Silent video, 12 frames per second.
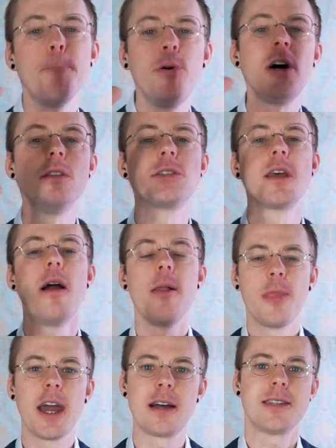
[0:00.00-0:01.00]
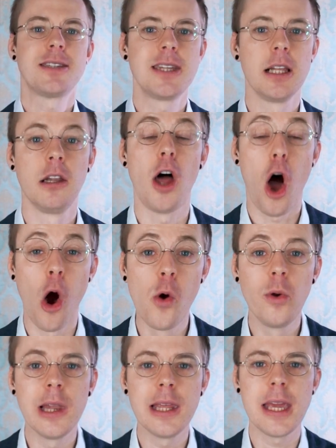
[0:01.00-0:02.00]
but they are still
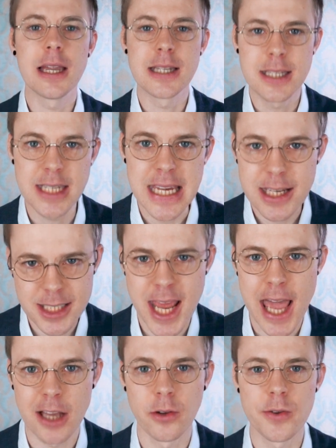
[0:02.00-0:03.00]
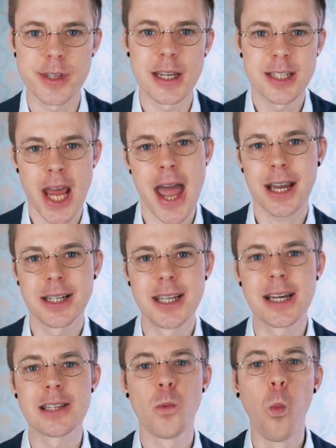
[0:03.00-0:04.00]
only details, tactics.